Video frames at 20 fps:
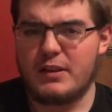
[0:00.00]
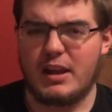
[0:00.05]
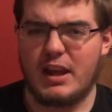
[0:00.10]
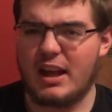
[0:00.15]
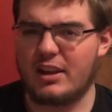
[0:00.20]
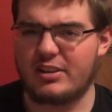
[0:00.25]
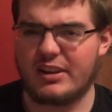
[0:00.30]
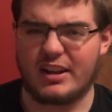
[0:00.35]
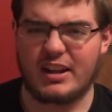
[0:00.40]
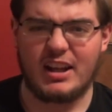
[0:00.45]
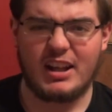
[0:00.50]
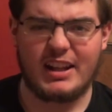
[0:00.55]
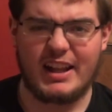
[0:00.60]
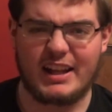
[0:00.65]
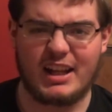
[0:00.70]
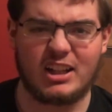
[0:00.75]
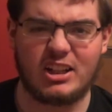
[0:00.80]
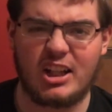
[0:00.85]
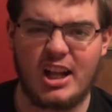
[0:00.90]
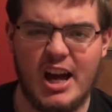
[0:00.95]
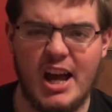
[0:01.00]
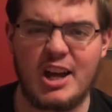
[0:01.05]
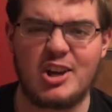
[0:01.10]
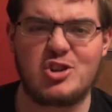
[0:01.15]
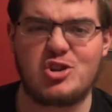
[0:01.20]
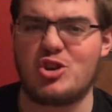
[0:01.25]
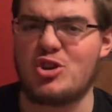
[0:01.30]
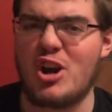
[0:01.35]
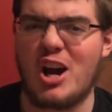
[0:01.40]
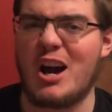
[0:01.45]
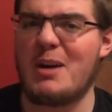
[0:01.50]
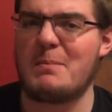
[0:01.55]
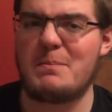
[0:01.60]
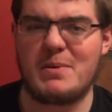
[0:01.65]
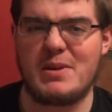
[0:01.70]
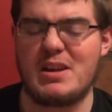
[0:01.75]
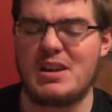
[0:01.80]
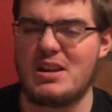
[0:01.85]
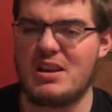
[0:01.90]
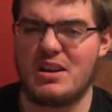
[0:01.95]
it's like a lion should not
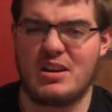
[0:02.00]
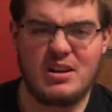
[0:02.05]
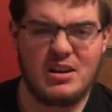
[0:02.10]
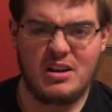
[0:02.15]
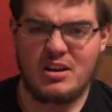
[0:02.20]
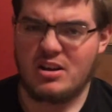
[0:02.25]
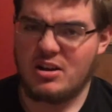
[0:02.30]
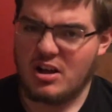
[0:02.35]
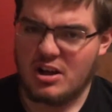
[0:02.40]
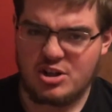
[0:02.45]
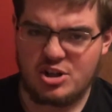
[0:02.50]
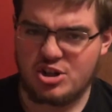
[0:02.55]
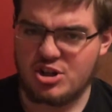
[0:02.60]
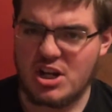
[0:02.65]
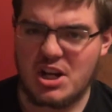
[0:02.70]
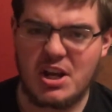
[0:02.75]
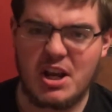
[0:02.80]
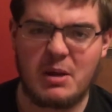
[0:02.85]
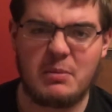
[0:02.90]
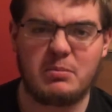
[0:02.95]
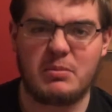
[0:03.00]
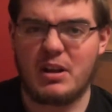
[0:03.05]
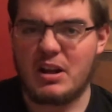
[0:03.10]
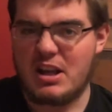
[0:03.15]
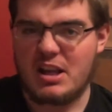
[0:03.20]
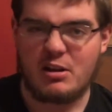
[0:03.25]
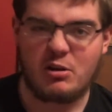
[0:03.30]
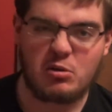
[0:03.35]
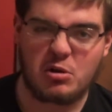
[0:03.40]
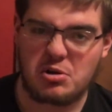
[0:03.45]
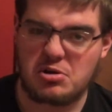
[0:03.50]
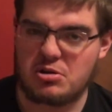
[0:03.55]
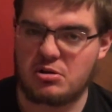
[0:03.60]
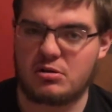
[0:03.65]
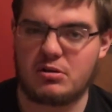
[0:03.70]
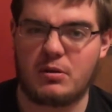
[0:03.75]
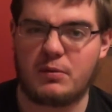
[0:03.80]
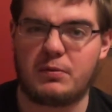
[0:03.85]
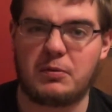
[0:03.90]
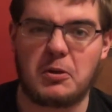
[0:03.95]
be ashamed that he
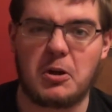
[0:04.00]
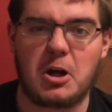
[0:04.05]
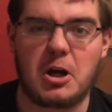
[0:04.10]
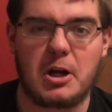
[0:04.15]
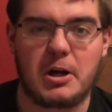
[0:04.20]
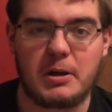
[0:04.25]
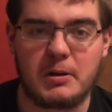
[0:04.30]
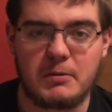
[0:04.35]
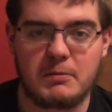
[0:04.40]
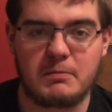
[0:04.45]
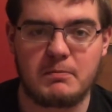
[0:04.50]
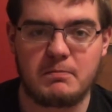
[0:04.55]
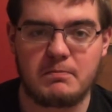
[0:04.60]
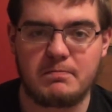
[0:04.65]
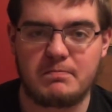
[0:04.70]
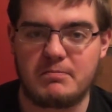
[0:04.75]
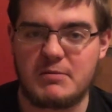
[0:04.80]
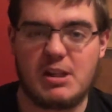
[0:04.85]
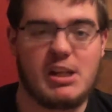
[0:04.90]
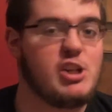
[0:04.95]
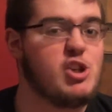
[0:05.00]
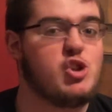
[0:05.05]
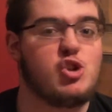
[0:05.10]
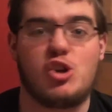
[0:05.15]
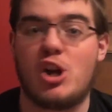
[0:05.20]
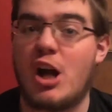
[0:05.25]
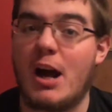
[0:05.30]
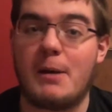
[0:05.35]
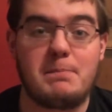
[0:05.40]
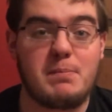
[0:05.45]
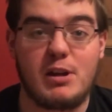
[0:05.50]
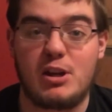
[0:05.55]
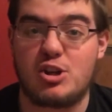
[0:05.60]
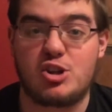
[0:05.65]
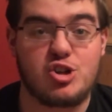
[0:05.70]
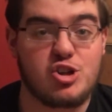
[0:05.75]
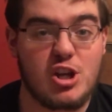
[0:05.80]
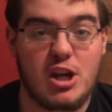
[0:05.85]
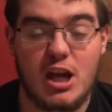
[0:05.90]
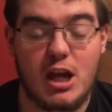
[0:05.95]
crushes the fly. He should not be
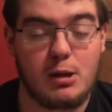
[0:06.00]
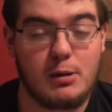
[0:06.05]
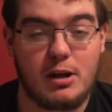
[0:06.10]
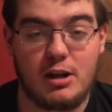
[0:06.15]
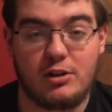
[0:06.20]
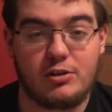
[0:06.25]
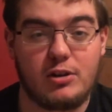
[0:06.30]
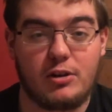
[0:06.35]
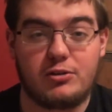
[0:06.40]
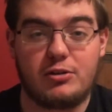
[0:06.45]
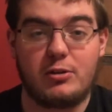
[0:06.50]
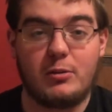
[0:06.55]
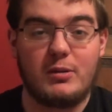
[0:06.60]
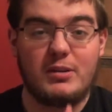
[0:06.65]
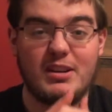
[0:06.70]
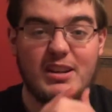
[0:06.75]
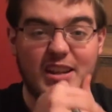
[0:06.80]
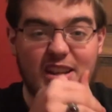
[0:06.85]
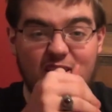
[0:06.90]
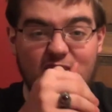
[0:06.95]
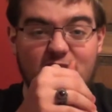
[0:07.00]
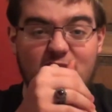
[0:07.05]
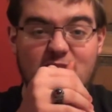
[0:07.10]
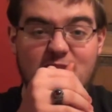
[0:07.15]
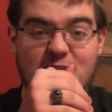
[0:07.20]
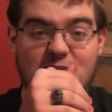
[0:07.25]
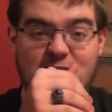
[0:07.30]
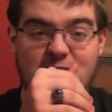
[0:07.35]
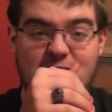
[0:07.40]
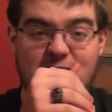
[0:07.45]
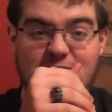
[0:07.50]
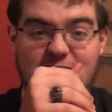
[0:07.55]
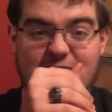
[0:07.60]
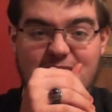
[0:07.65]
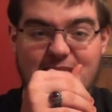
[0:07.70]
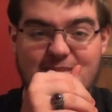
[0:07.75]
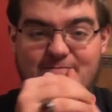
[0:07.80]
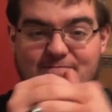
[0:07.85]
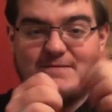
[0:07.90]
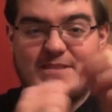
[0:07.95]
ashamed. And he starts doing this,
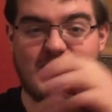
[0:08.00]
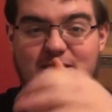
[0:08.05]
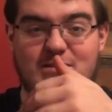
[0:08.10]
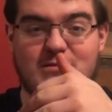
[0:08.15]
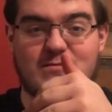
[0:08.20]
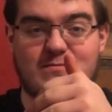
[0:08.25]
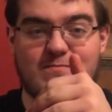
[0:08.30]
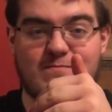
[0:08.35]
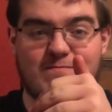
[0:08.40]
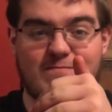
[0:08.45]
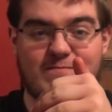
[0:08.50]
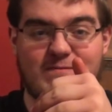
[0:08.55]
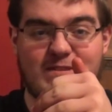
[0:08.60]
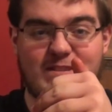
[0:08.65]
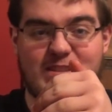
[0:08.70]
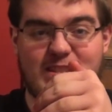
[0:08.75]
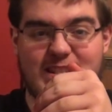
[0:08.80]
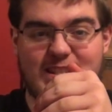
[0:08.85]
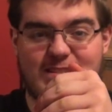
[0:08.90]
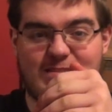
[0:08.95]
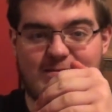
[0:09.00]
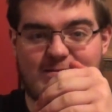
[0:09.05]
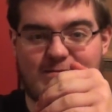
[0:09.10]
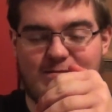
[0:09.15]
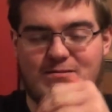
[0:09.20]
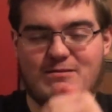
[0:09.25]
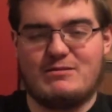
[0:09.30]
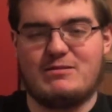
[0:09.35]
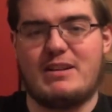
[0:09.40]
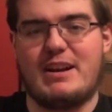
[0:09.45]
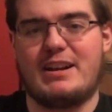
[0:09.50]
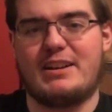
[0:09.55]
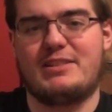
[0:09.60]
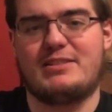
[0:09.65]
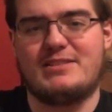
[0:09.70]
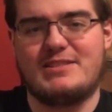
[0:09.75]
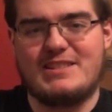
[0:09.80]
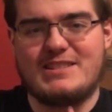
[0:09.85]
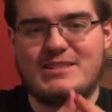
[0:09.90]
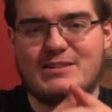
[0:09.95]
like like crack
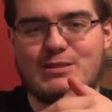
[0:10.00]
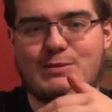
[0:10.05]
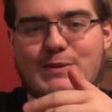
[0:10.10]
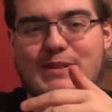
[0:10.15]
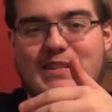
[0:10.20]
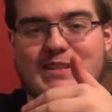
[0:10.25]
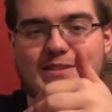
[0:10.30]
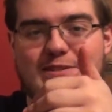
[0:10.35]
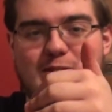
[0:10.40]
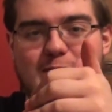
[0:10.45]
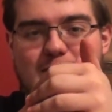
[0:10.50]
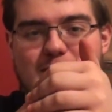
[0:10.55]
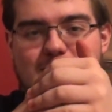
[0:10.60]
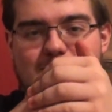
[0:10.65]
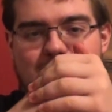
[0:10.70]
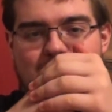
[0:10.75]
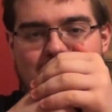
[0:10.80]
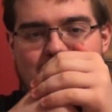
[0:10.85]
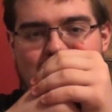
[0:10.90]
his knuckles if I can do it.